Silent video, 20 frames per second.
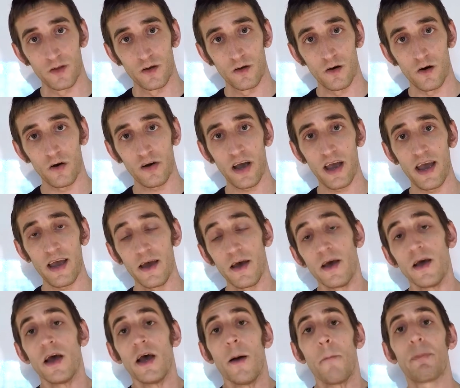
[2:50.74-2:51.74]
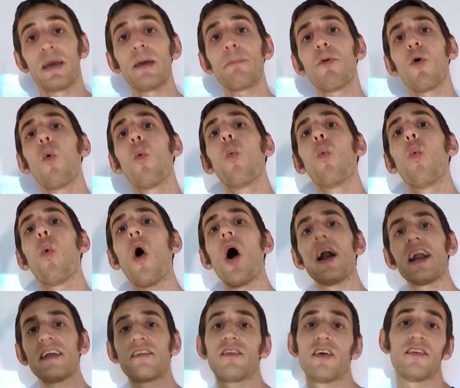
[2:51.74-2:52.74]
okay? People
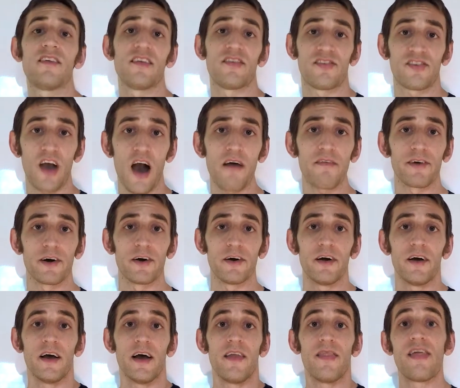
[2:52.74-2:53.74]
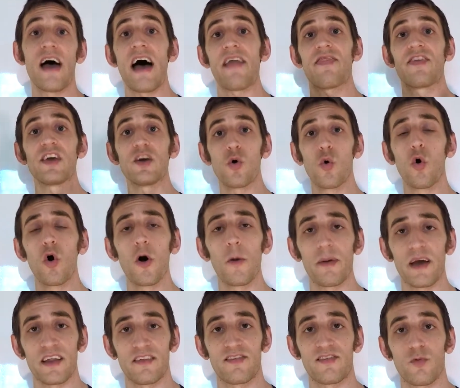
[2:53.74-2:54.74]
wanted to discover that the
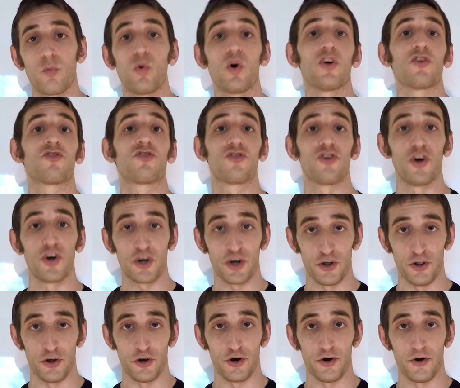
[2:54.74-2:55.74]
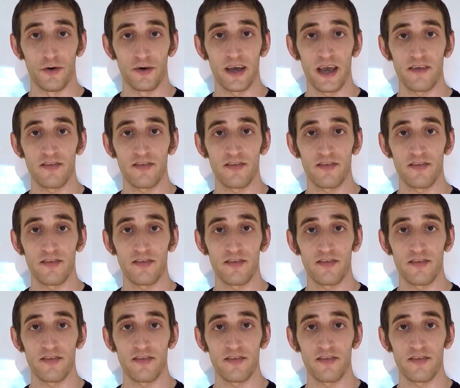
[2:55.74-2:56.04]
orbits were circular, okay?